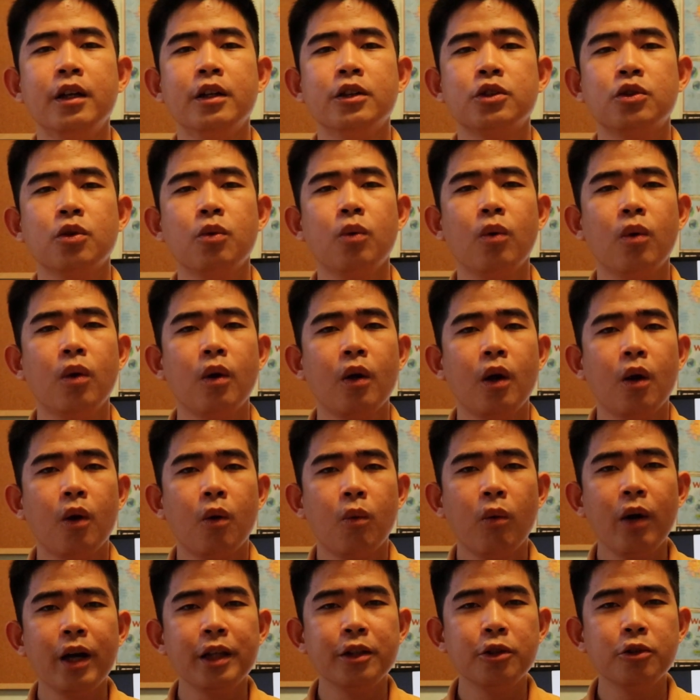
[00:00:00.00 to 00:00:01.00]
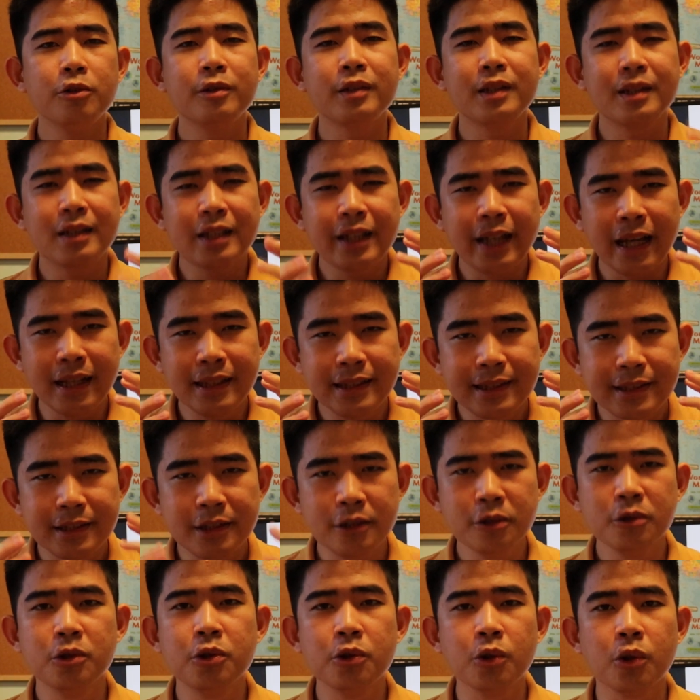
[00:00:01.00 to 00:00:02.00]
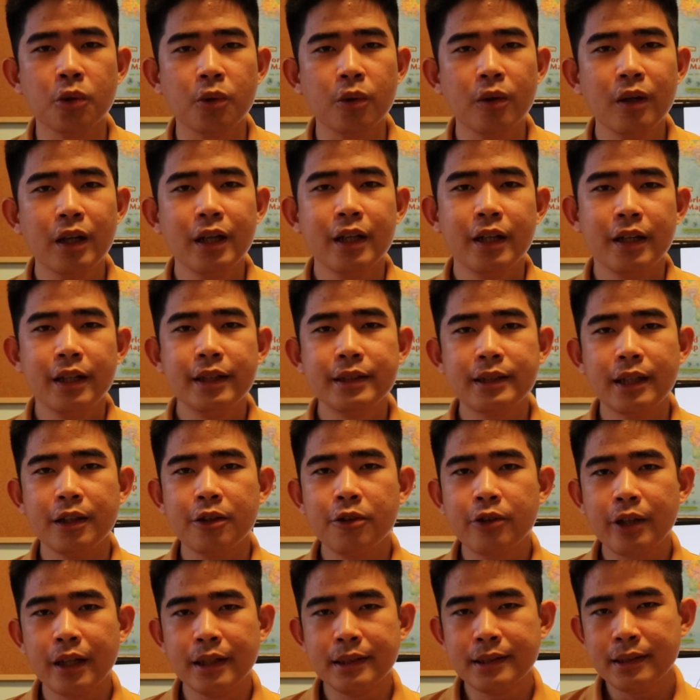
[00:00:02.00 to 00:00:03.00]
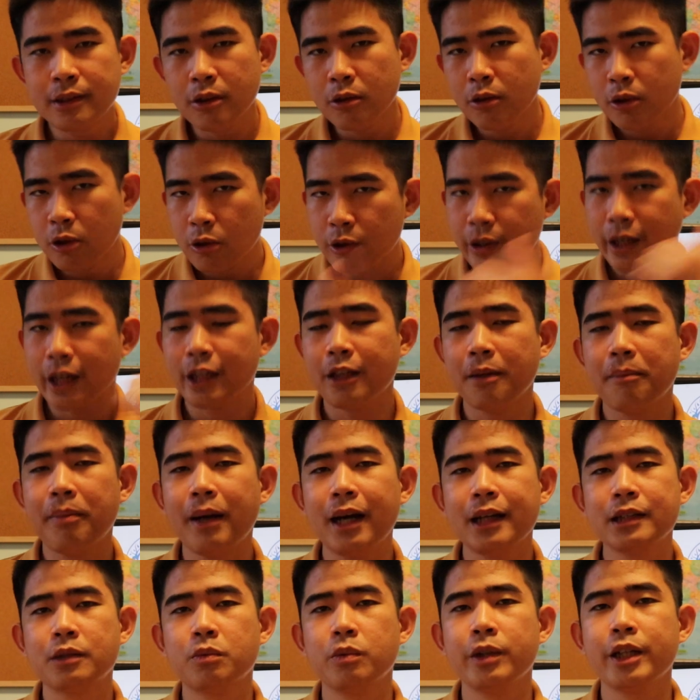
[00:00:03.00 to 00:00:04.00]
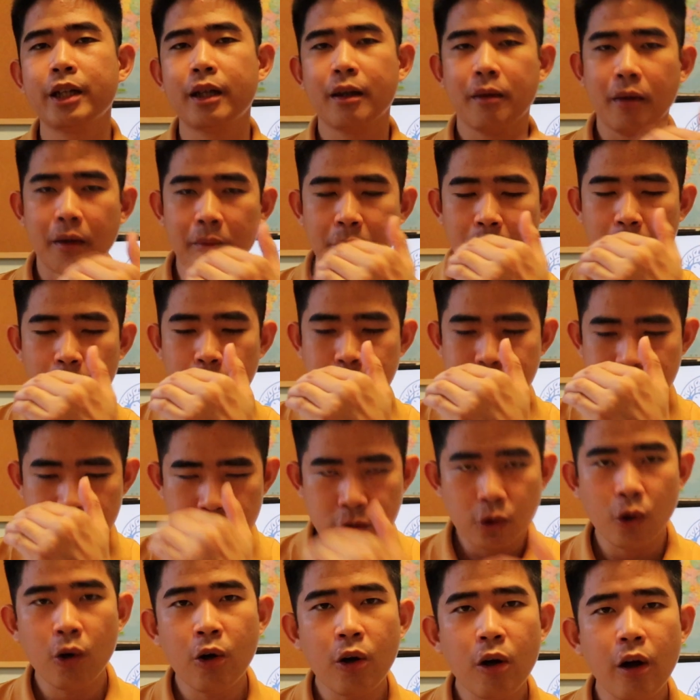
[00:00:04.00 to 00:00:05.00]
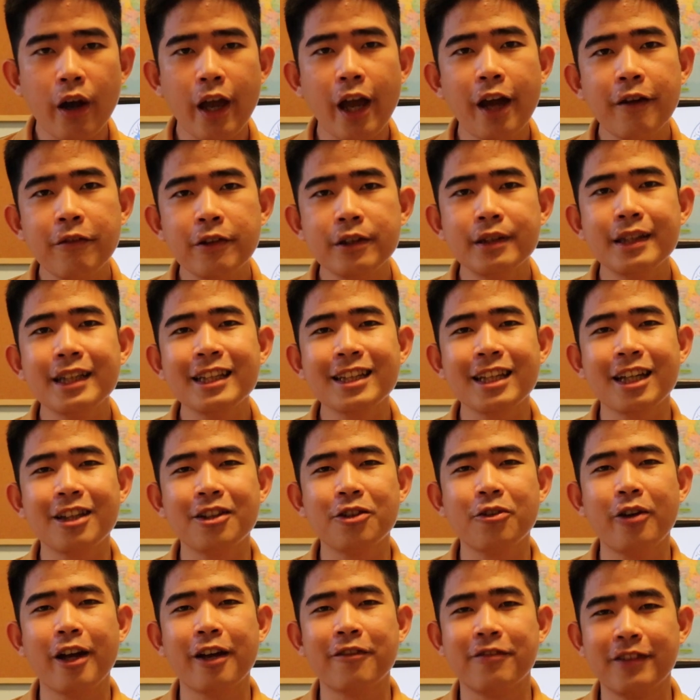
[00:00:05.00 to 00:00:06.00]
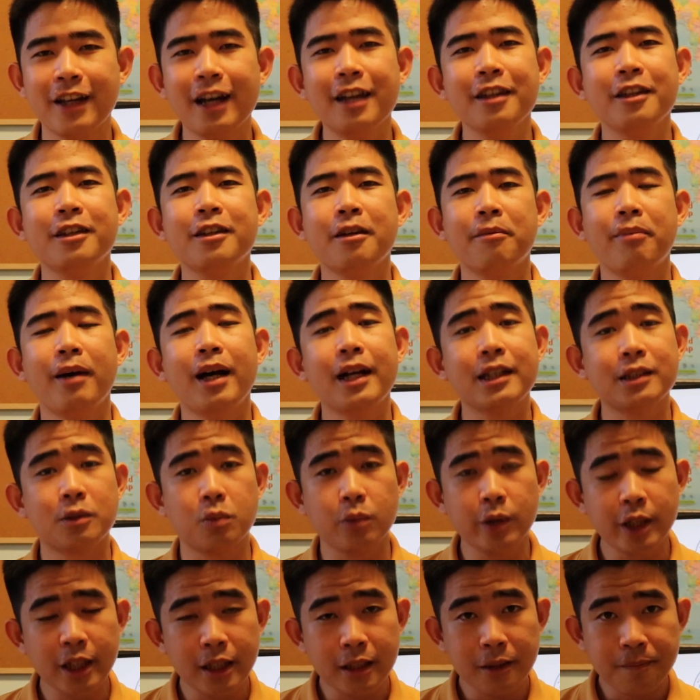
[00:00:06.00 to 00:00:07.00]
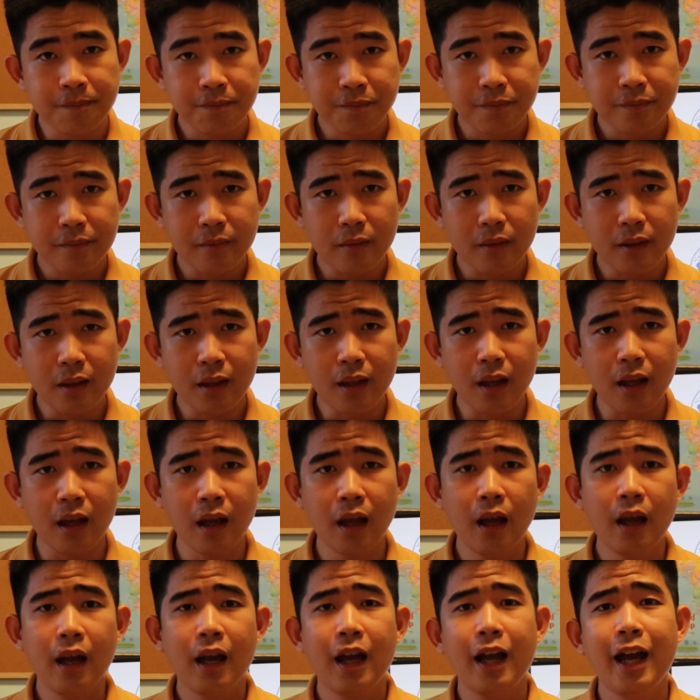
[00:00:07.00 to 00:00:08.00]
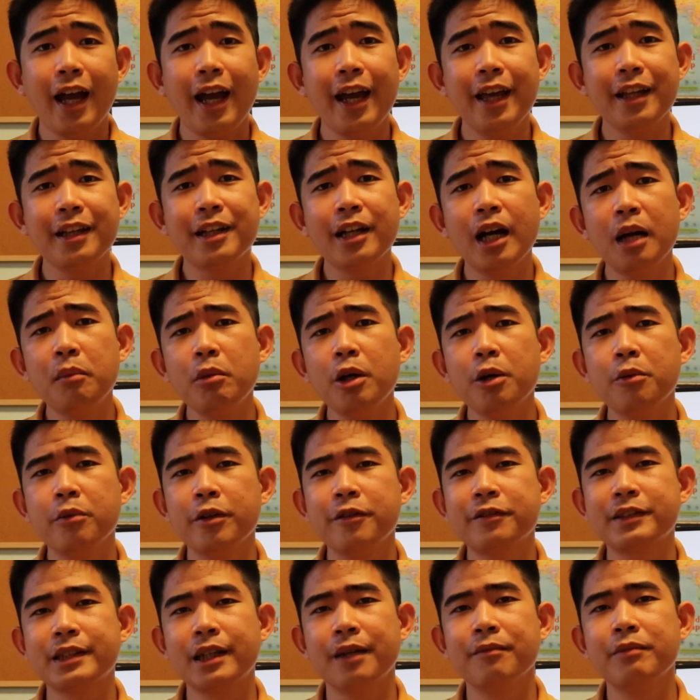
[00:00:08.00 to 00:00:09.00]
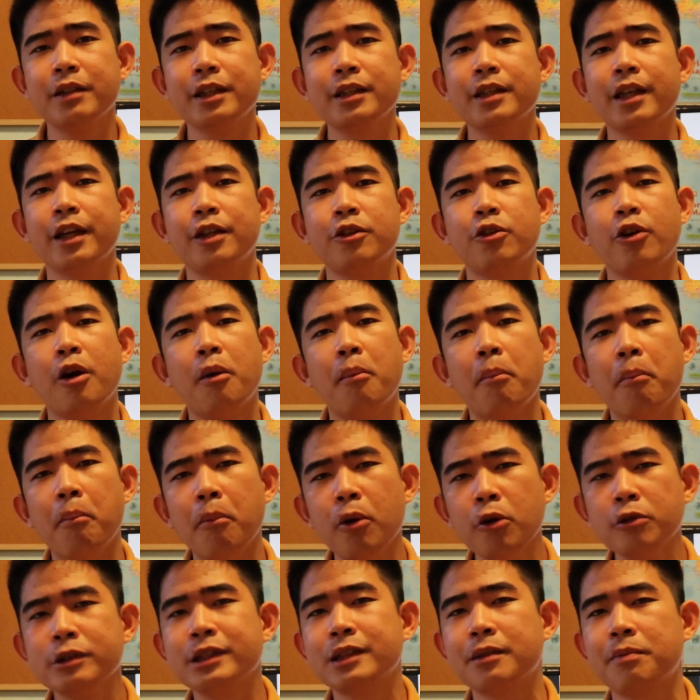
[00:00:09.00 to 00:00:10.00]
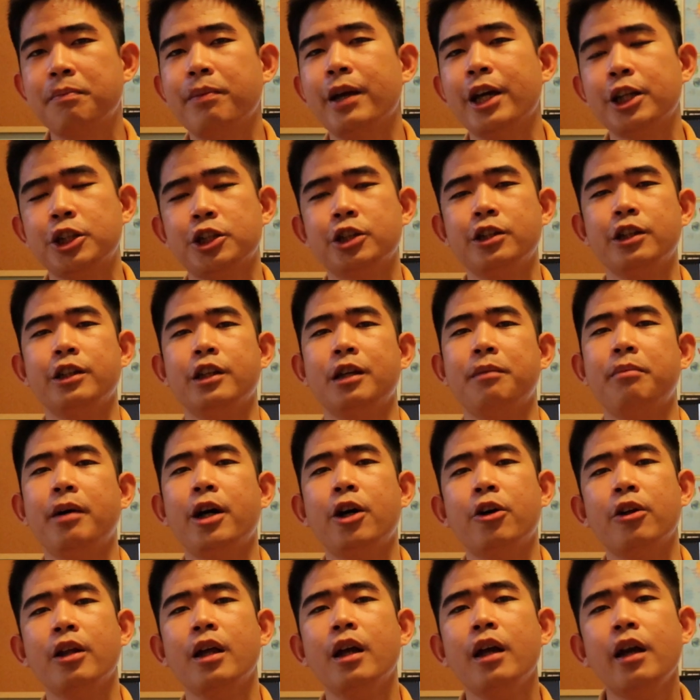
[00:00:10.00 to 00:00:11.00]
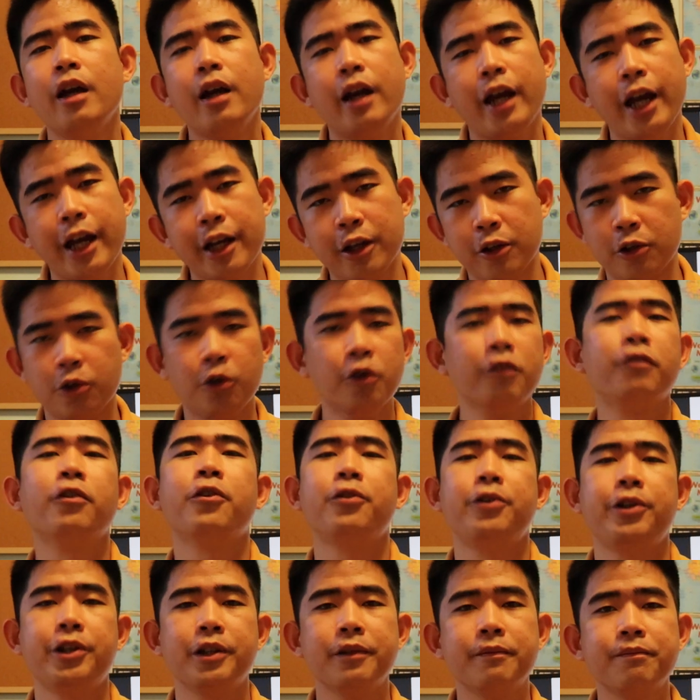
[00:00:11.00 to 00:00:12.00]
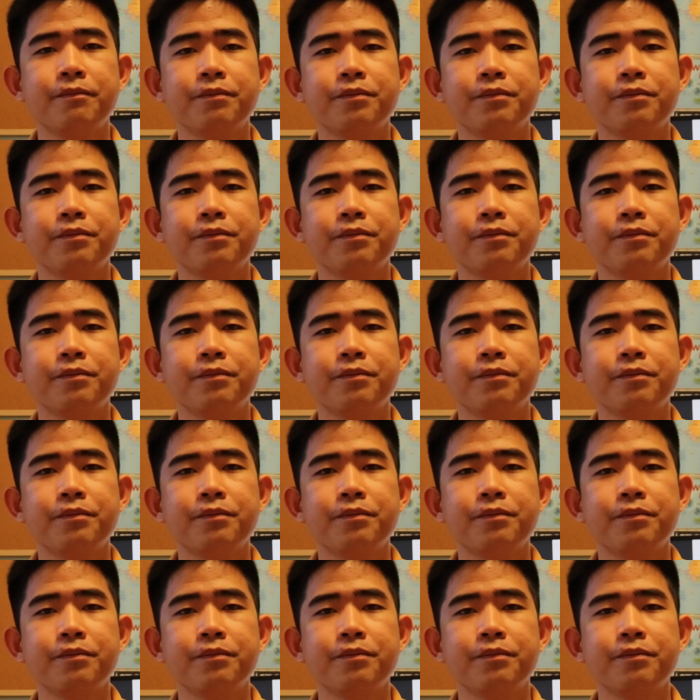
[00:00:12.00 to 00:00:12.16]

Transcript: So what you can still do is that you can still look at the past week, score everything that you have done in the past week, and come up with something that you're most passionate about and go for it.